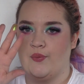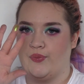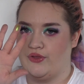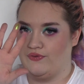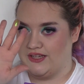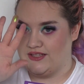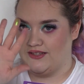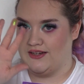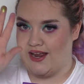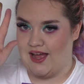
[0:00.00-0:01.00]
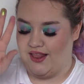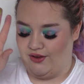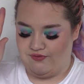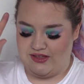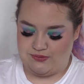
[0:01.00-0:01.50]
but the reason I
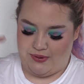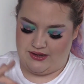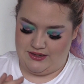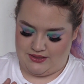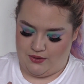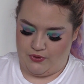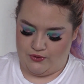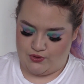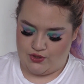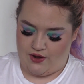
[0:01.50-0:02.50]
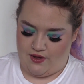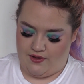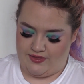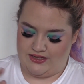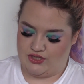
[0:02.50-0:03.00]
love this palette so much
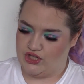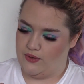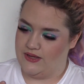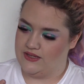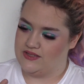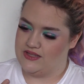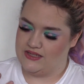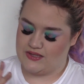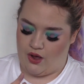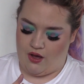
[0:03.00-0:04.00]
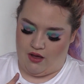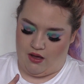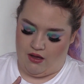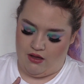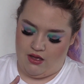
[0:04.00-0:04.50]
are these shimmers these
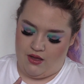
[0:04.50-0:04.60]
are